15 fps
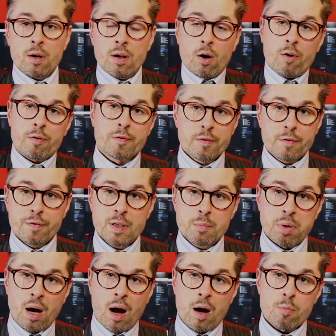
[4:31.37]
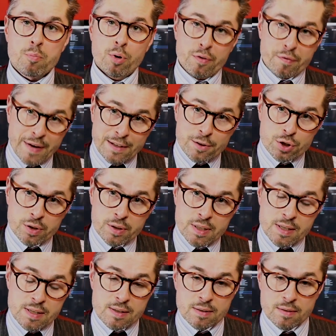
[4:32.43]
often flipper are
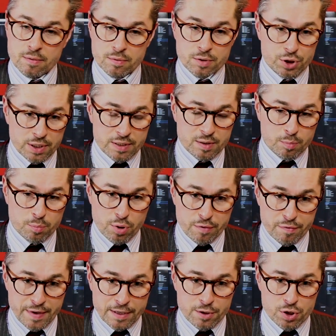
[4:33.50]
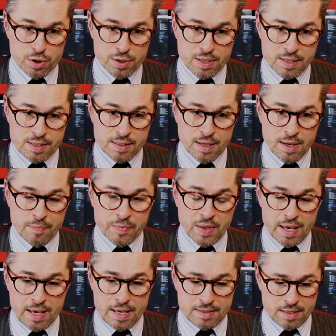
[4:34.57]
perfectionists, just perfectionists.
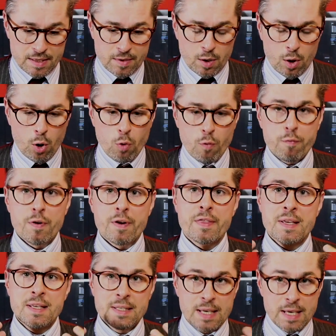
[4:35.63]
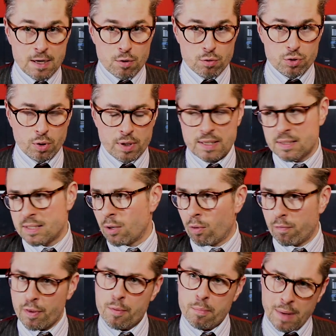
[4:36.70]
And over the years, or let's say
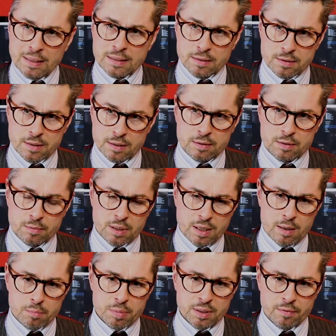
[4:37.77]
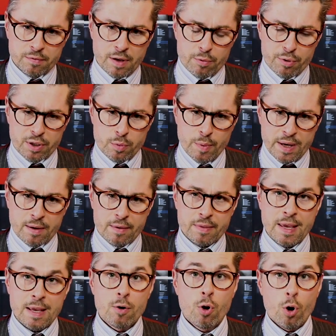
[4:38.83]
over the months, this can be very quick,
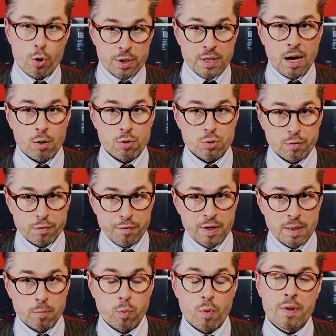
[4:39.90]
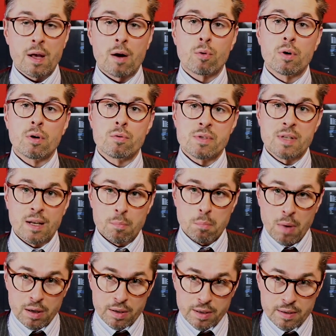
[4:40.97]
they learn how to flip without losing
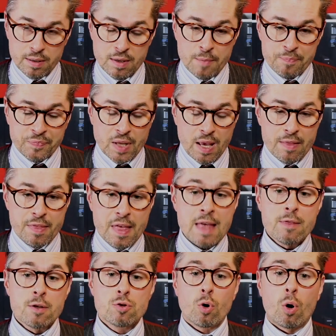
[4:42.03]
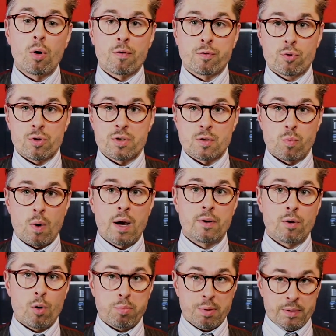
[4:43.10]
money. And then the door, of course, is wide
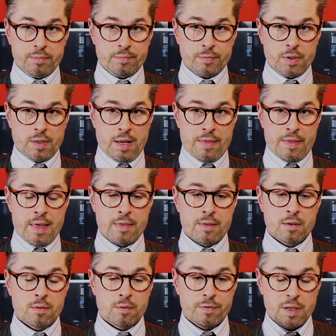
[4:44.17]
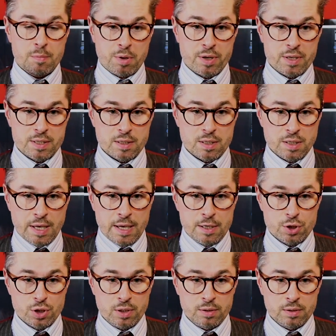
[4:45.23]
open. And then the flipper is in
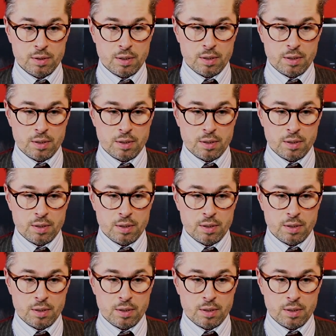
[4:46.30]
danger